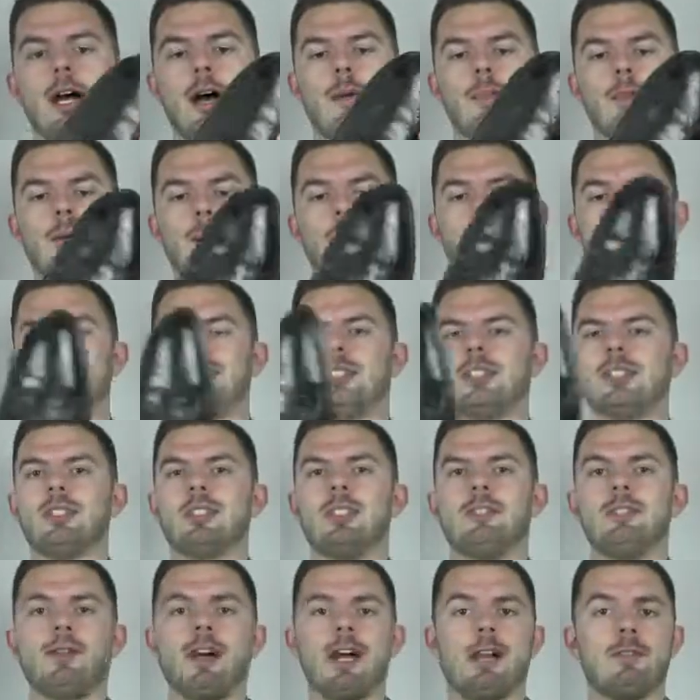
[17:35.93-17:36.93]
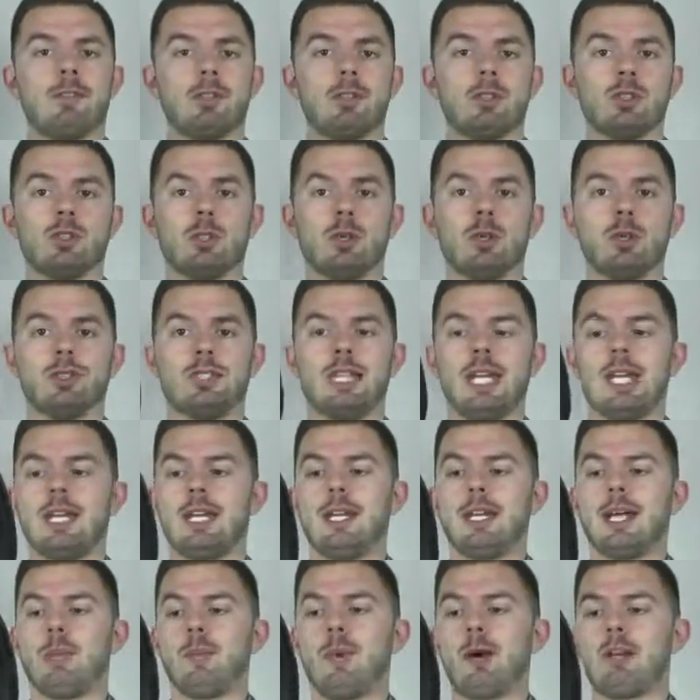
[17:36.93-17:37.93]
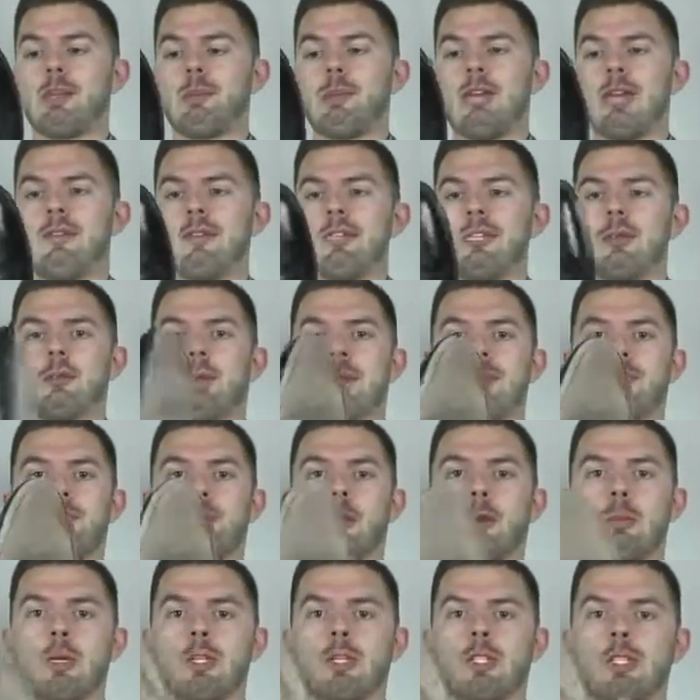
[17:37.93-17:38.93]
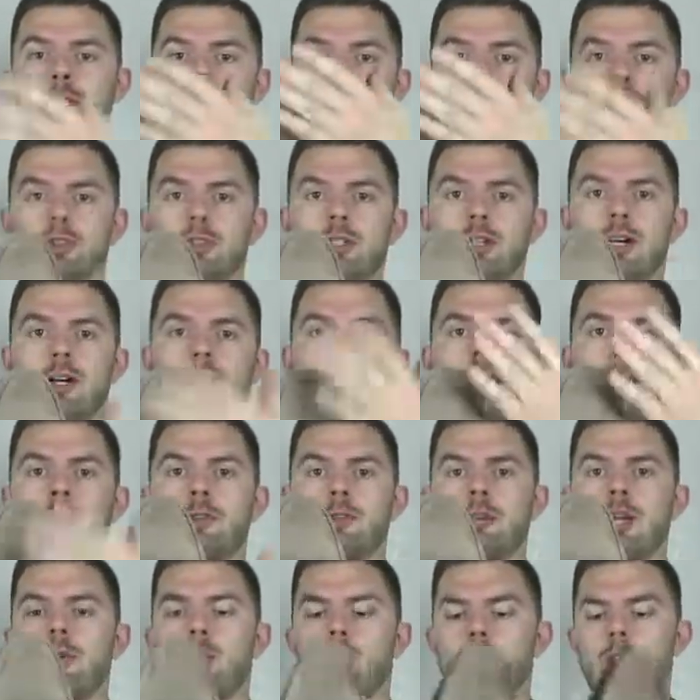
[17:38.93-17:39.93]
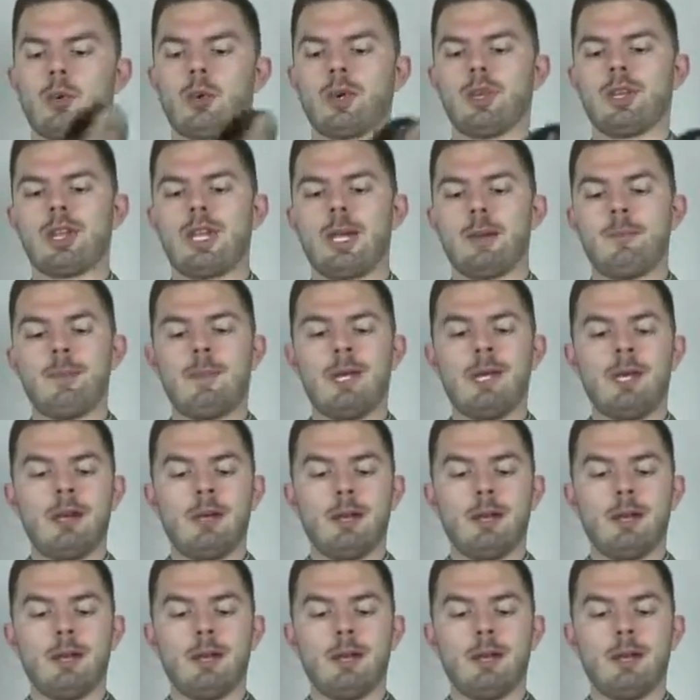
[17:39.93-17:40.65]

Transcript: They're about 65 years old, dated. I wound up having them refurbished. This was all after I wore them.